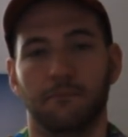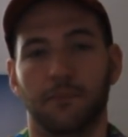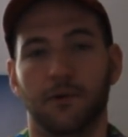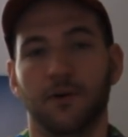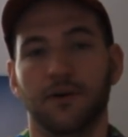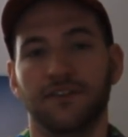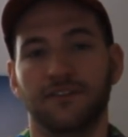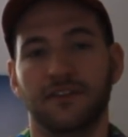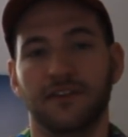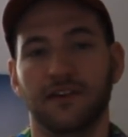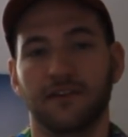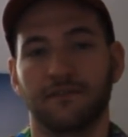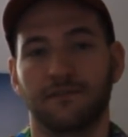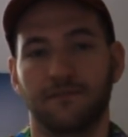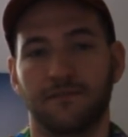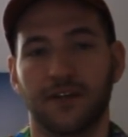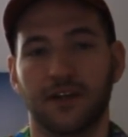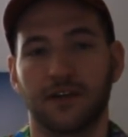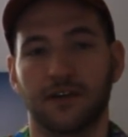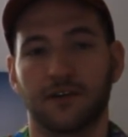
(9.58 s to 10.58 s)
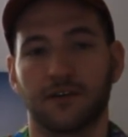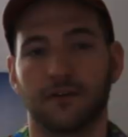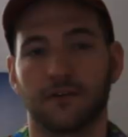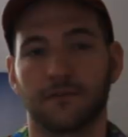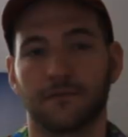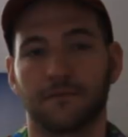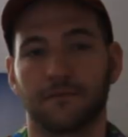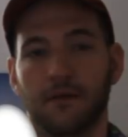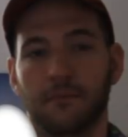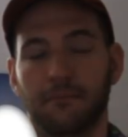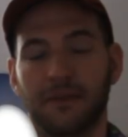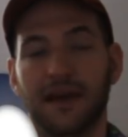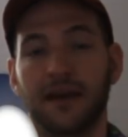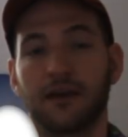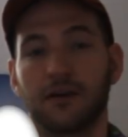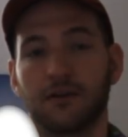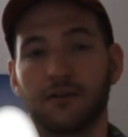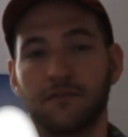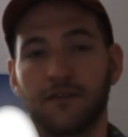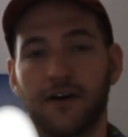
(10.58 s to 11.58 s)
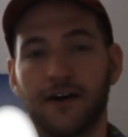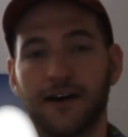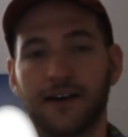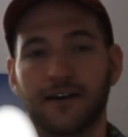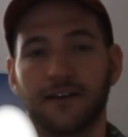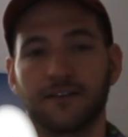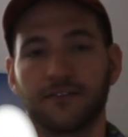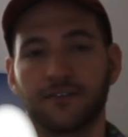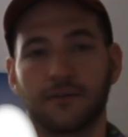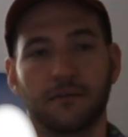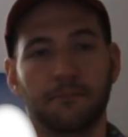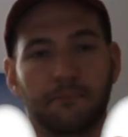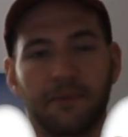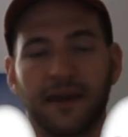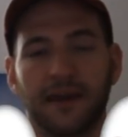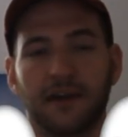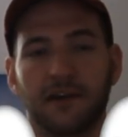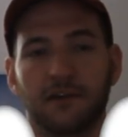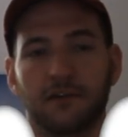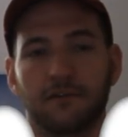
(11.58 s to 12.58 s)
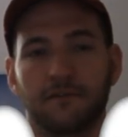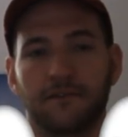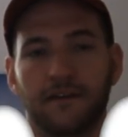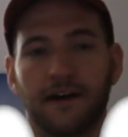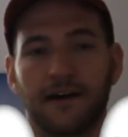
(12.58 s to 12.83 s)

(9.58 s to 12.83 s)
pointing finger, pair of eyes, pair of